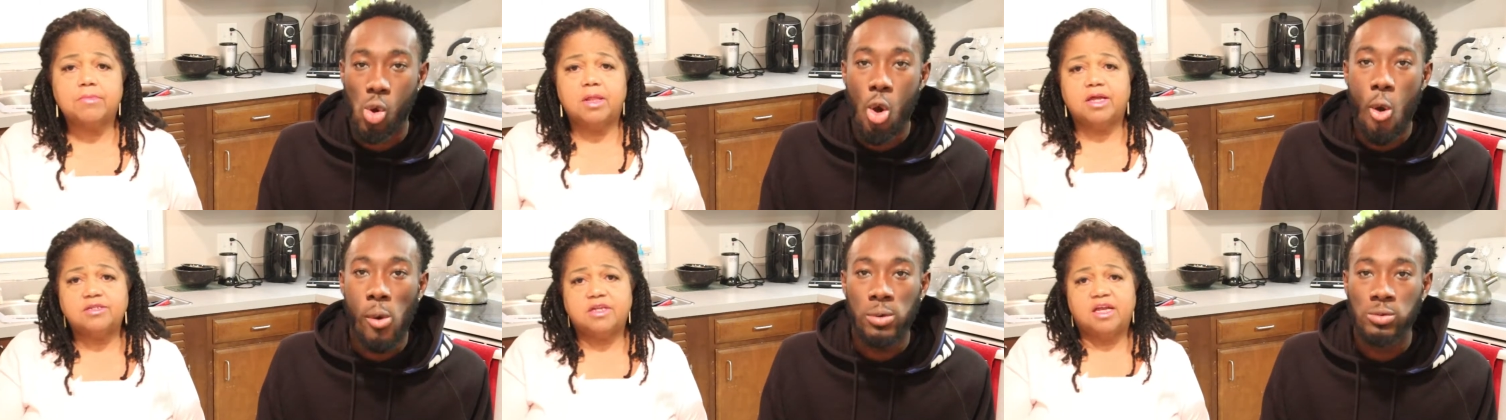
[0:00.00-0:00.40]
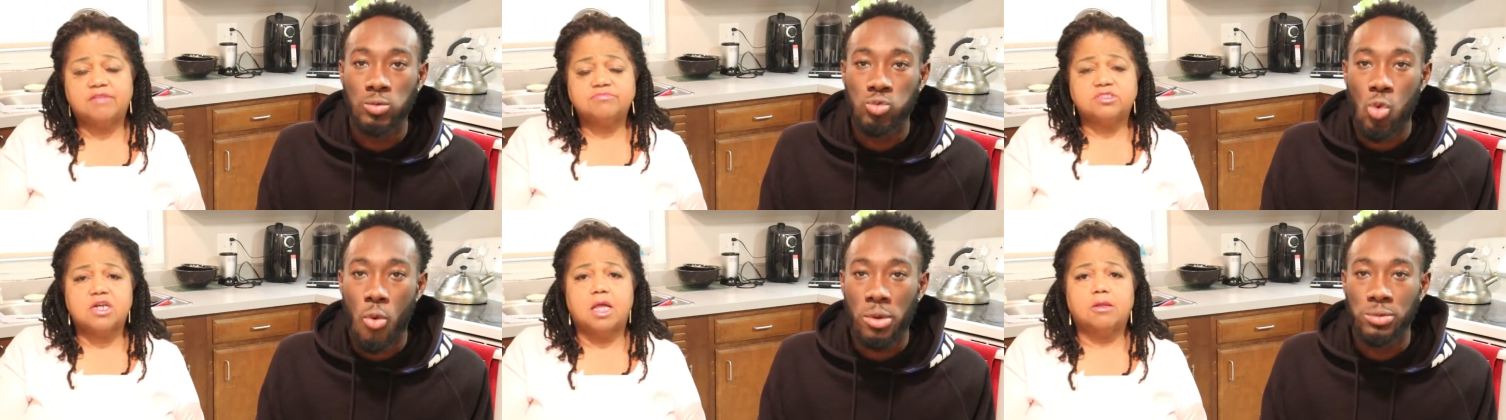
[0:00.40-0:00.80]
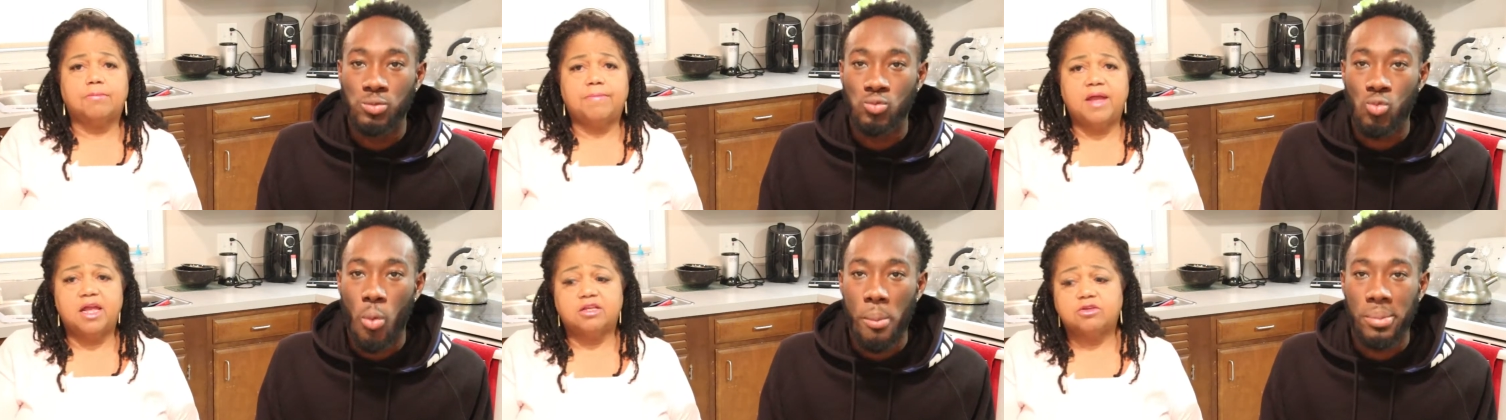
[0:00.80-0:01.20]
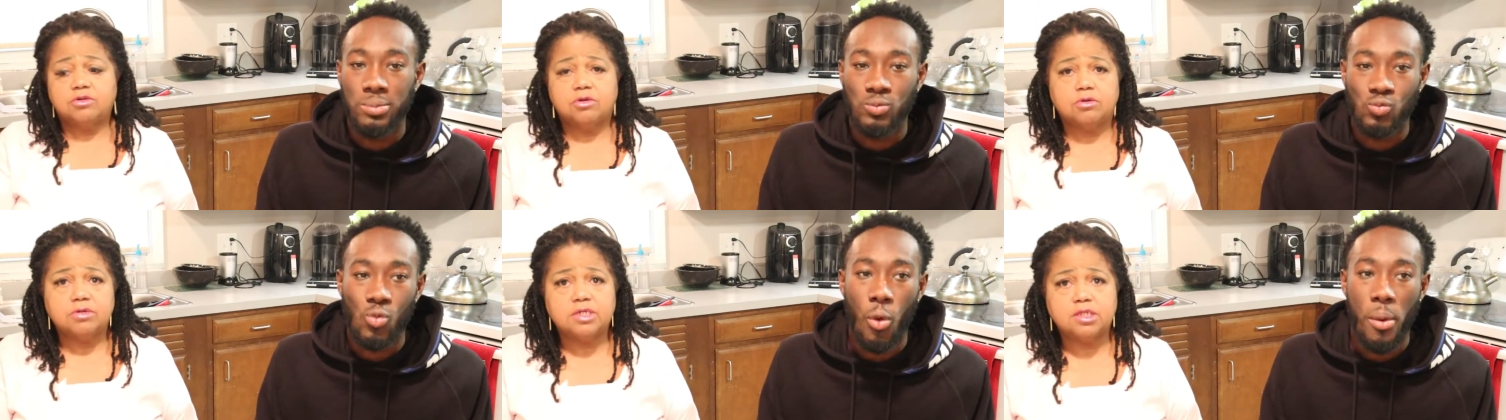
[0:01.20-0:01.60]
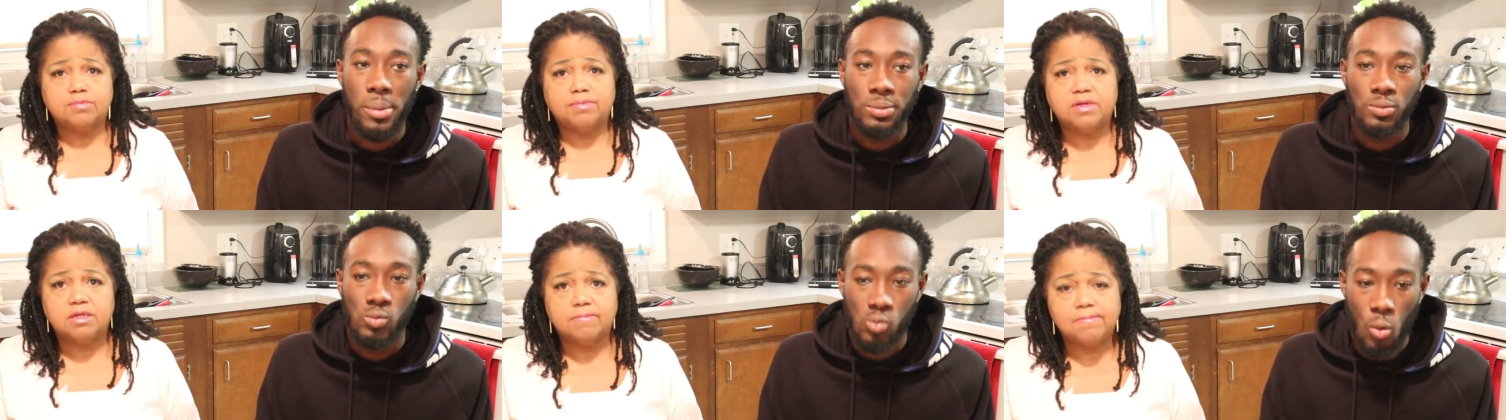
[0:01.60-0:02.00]
Speaker 1: glad to have Tyler back. You know,
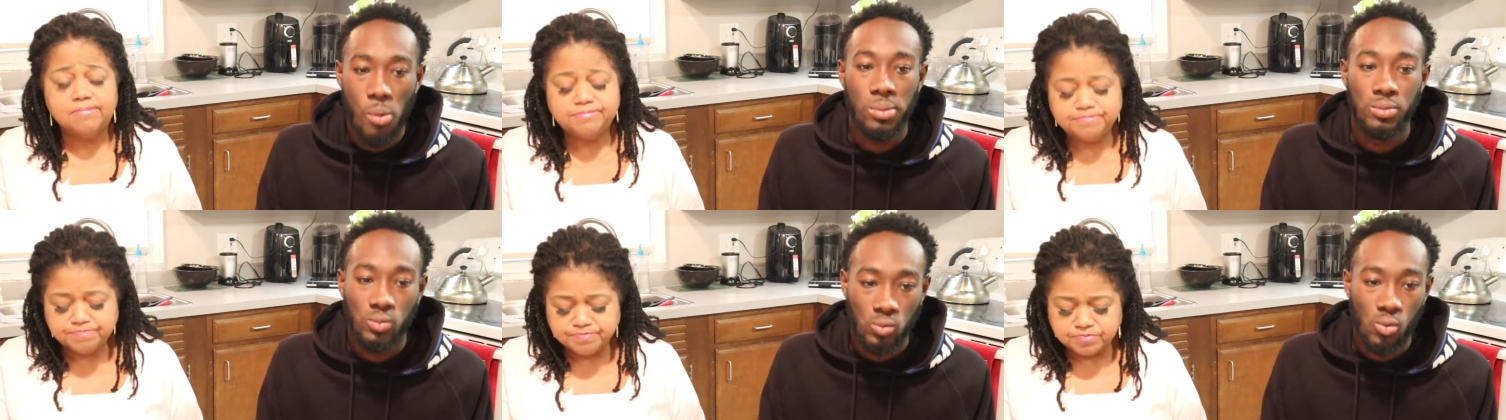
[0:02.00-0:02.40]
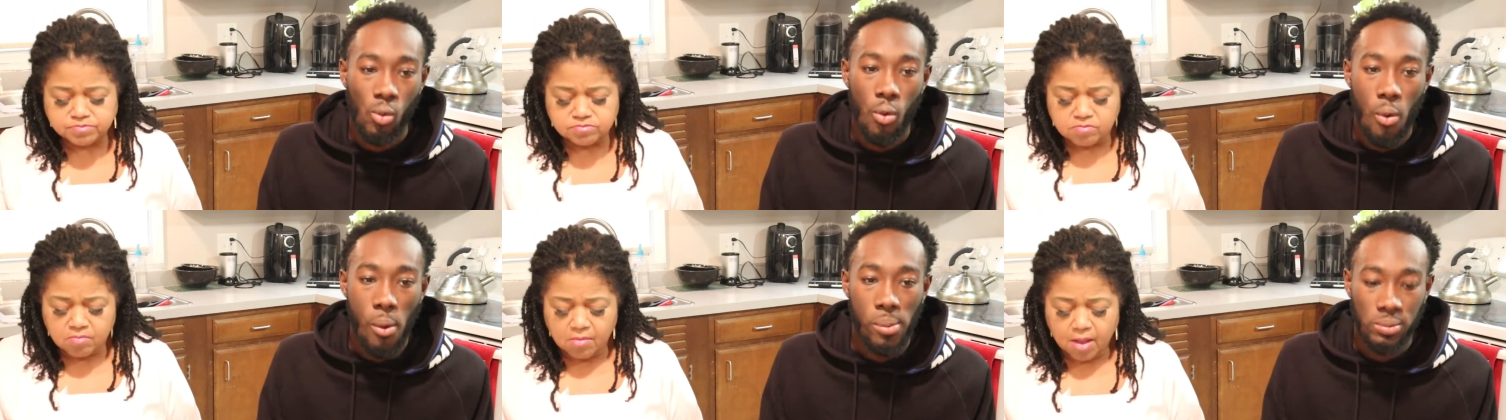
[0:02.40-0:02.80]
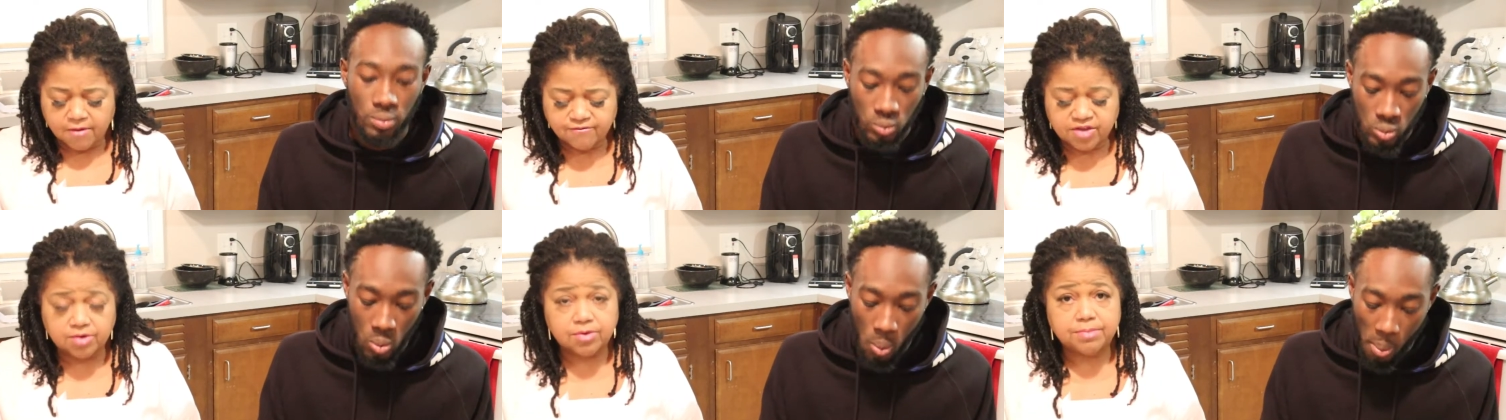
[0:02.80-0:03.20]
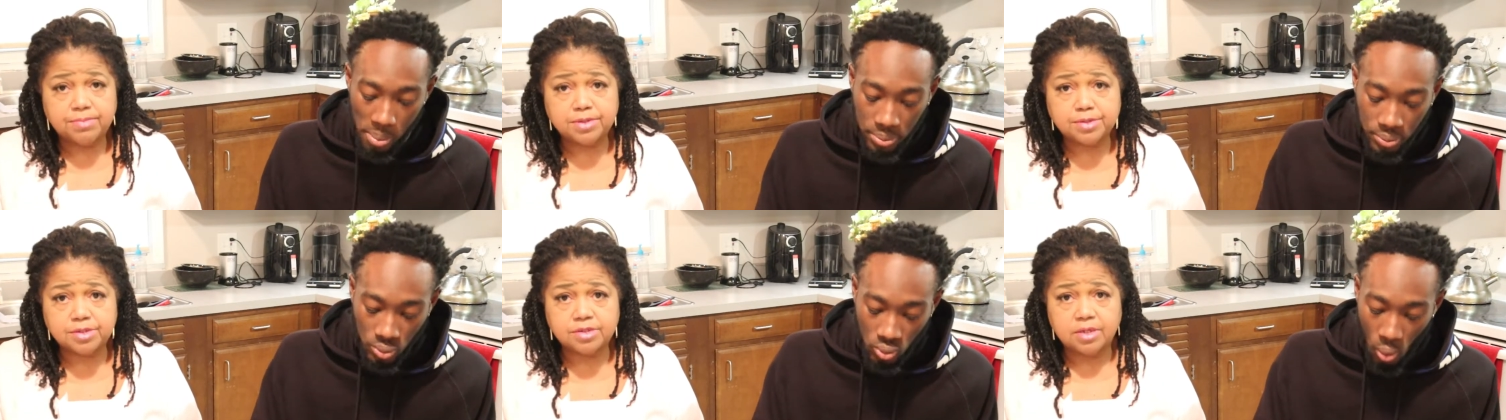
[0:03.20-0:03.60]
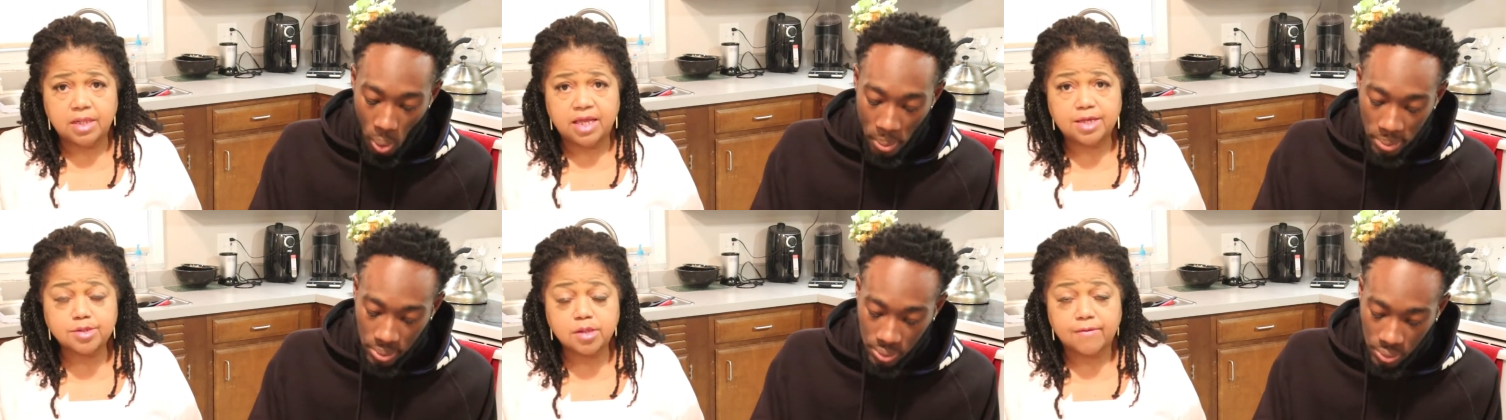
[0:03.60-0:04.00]
he's been very busy
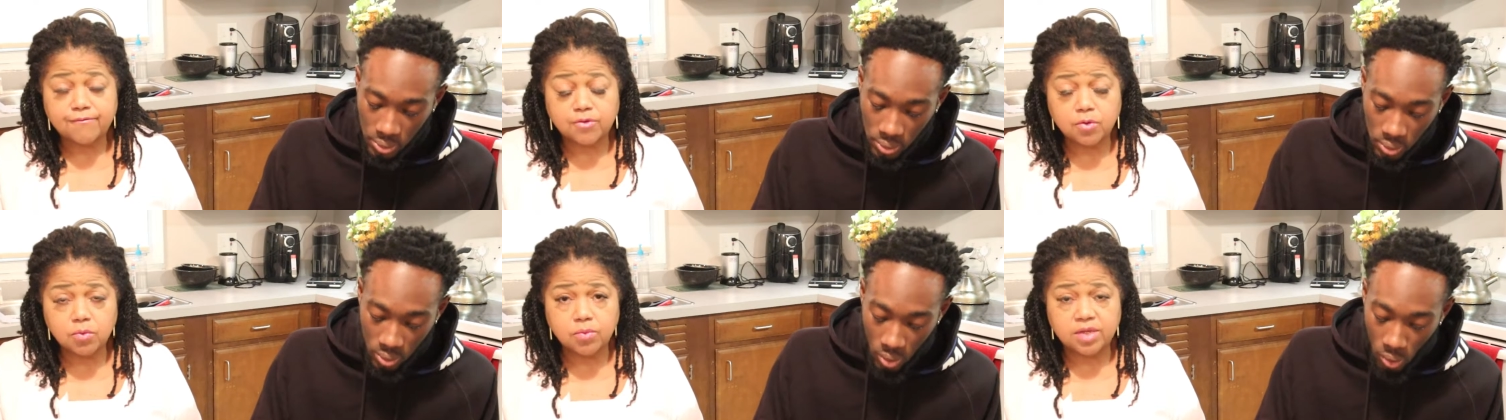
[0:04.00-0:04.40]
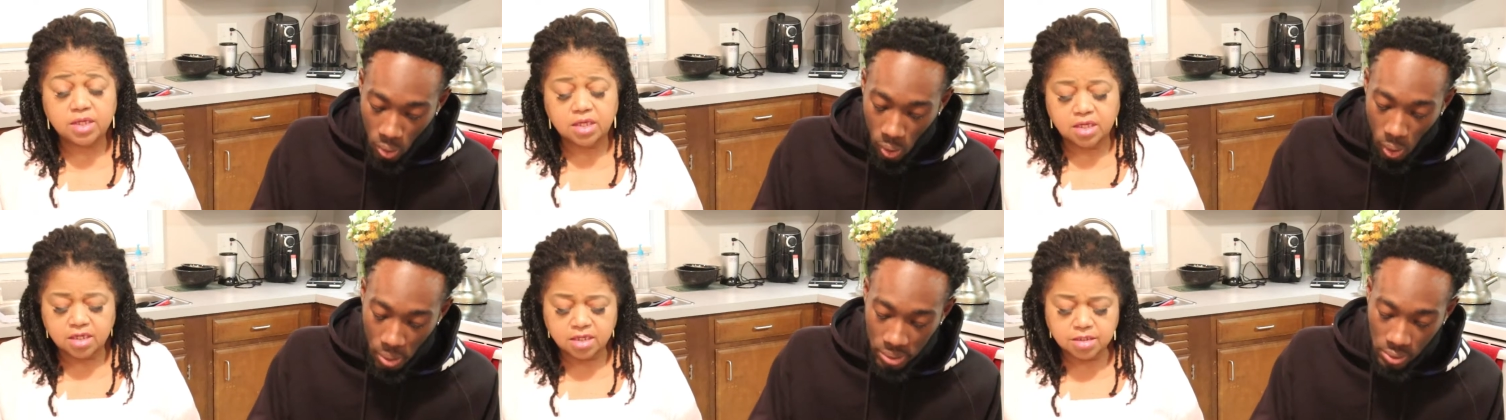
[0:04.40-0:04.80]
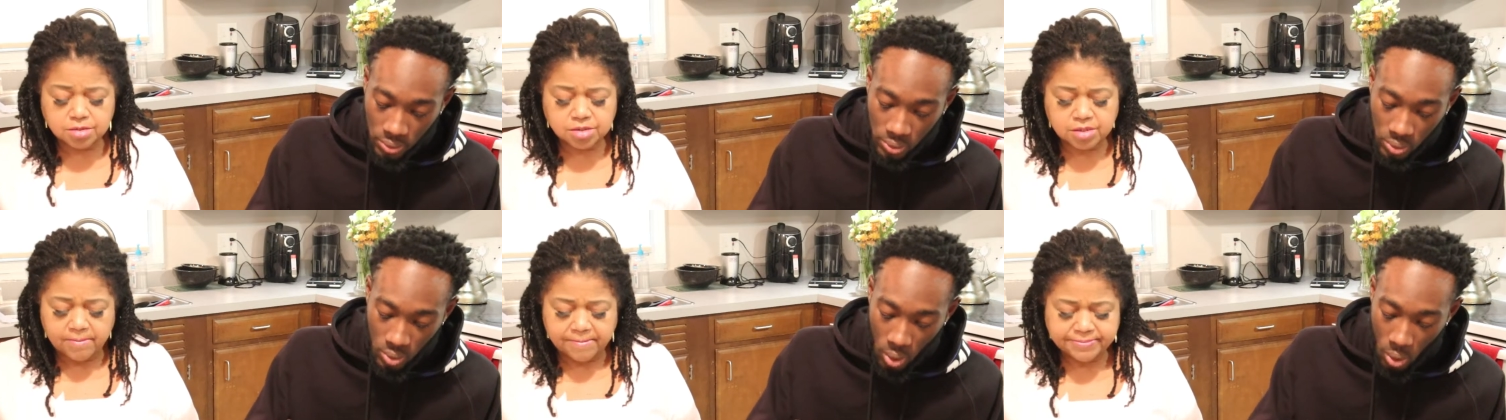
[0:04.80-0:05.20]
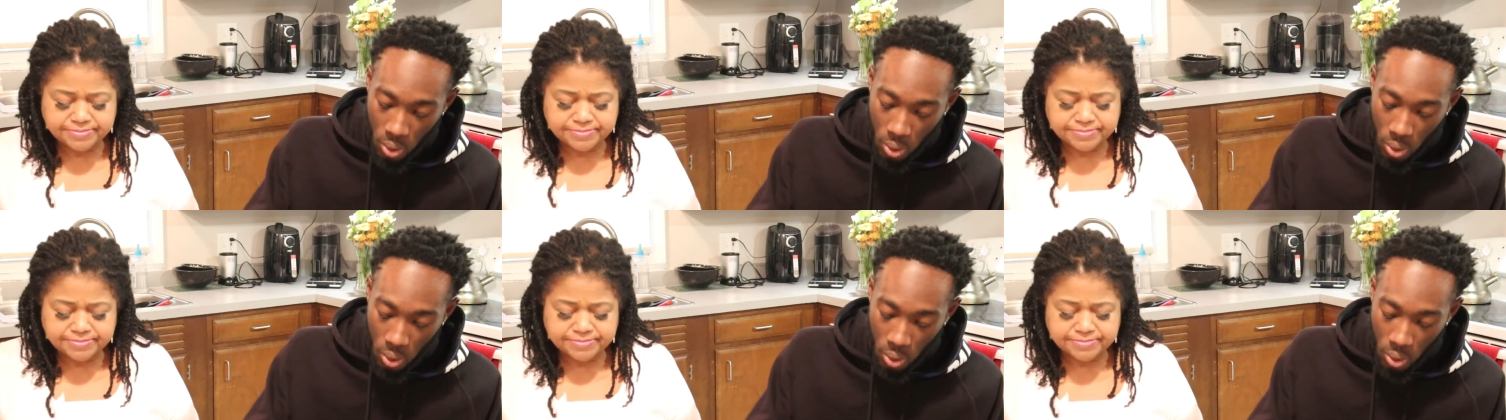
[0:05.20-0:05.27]
the last few weekends.